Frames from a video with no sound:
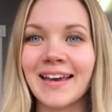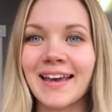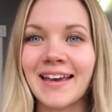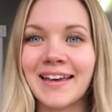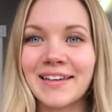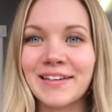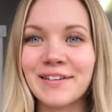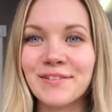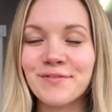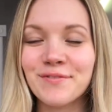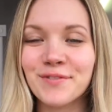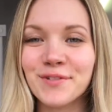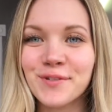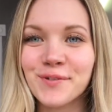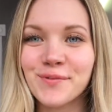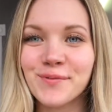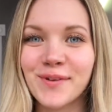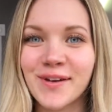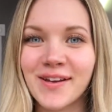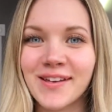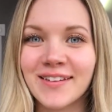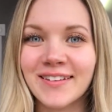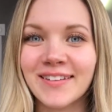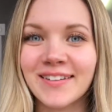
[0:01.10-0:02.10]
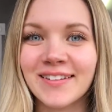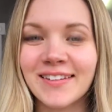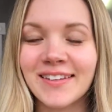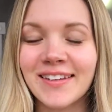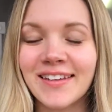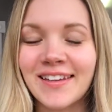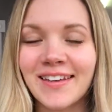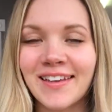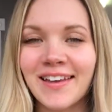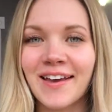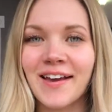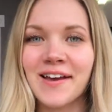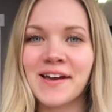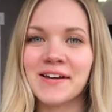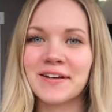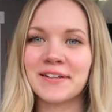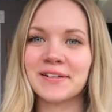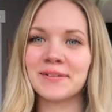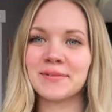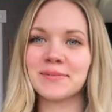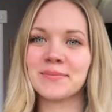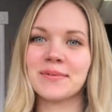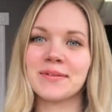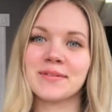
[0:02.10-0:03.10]
Hi everyone.
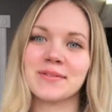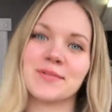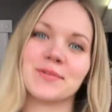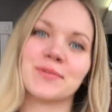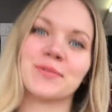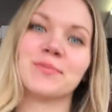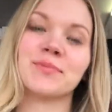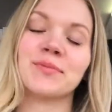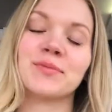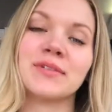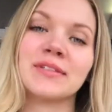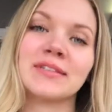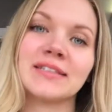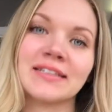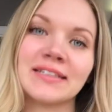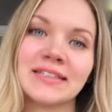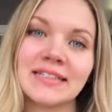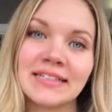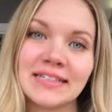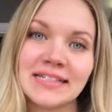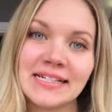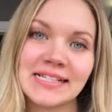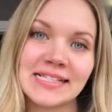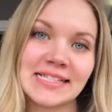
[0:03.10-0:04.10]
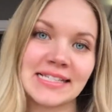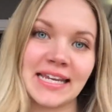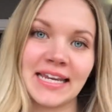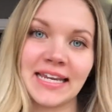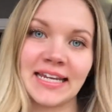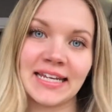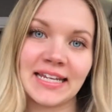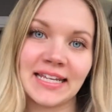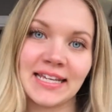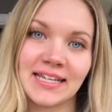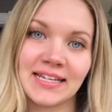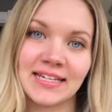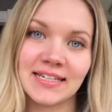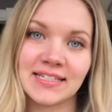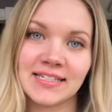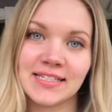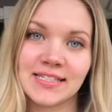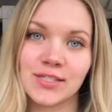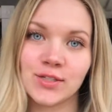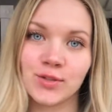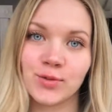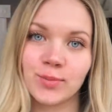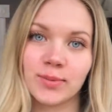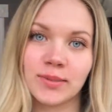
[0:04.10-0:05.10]
Um, so I'm really excited
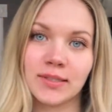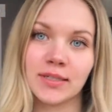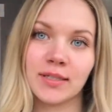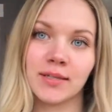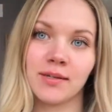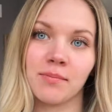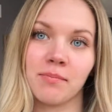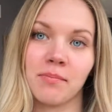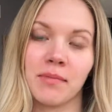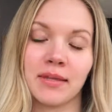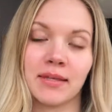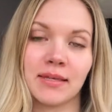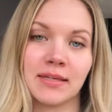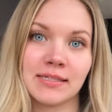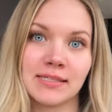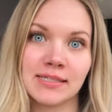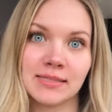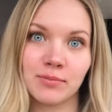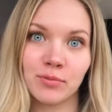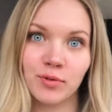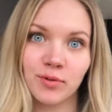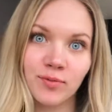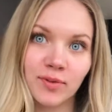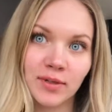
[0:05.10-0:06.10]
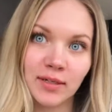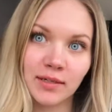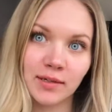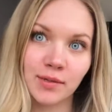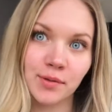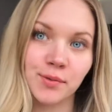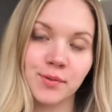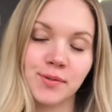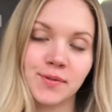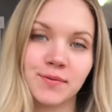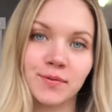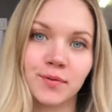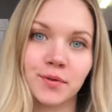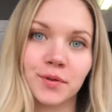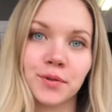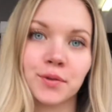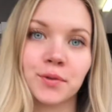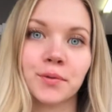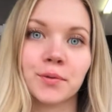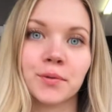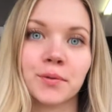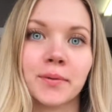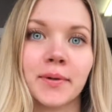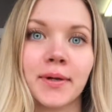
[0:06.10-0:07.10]
to be making some more videos for
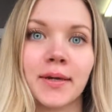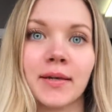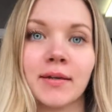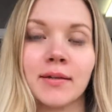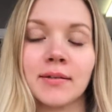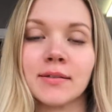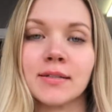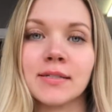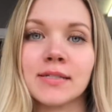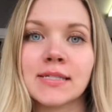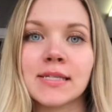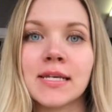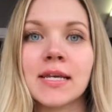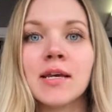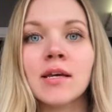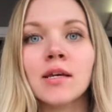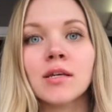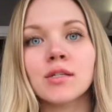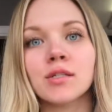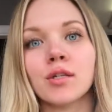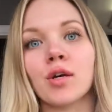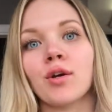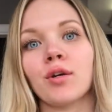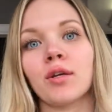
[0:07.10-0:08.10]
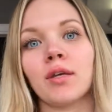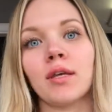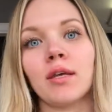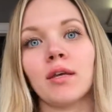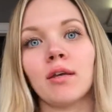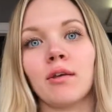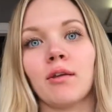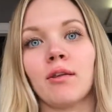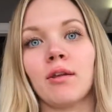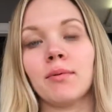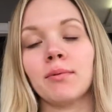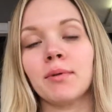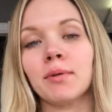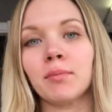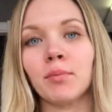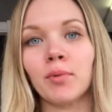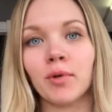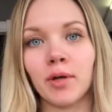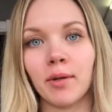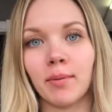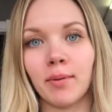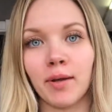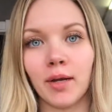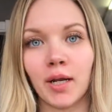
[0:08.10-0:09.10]
you and talking a little bit
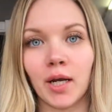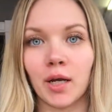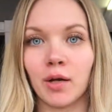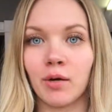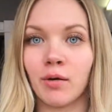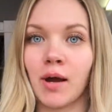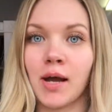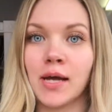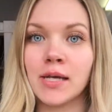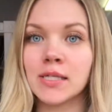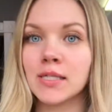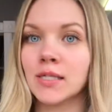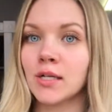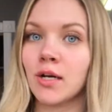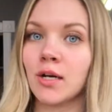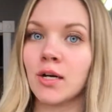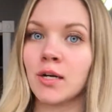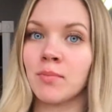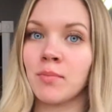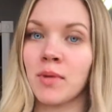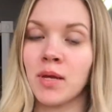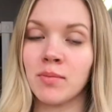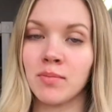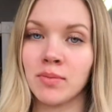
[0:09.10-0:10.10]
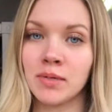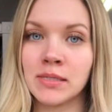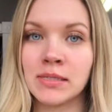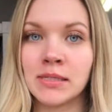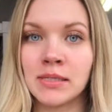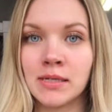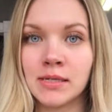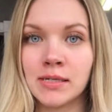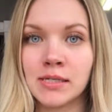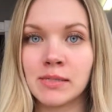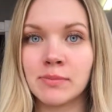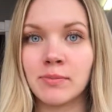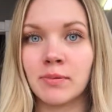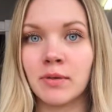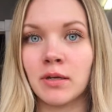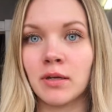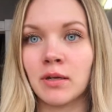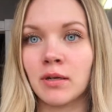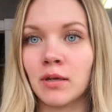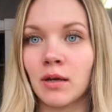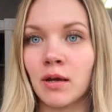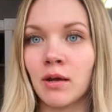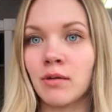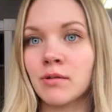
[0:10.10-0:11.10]
more about how I started my business,
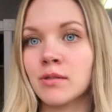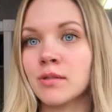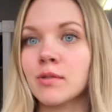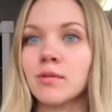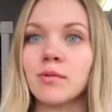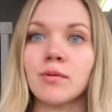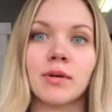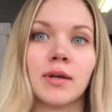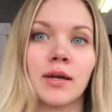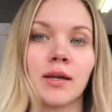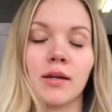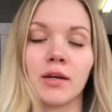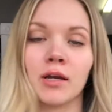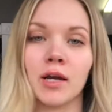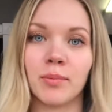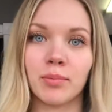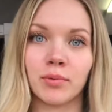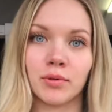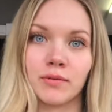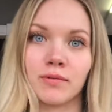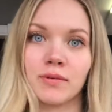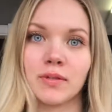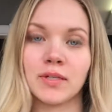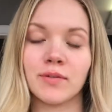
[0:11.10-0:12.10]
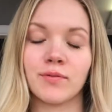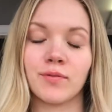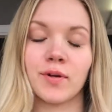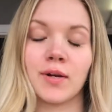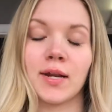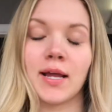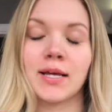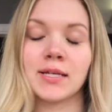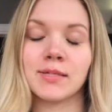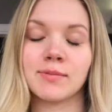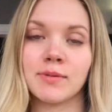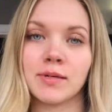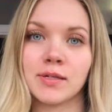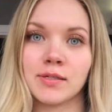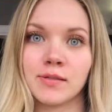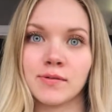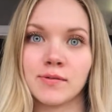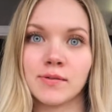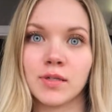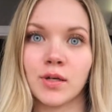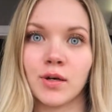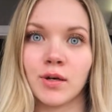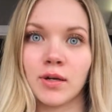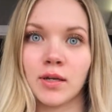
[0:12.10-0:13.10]
but also, again, a couple of the different aspects of
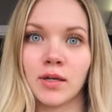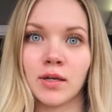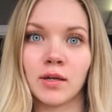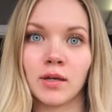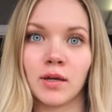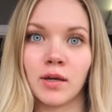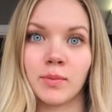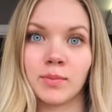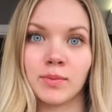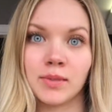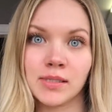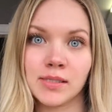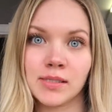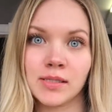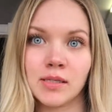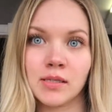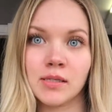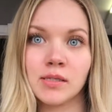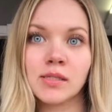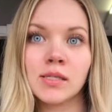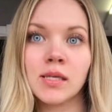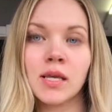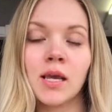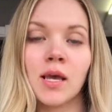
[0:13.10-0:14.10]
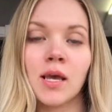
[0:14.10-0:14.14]
starting a business.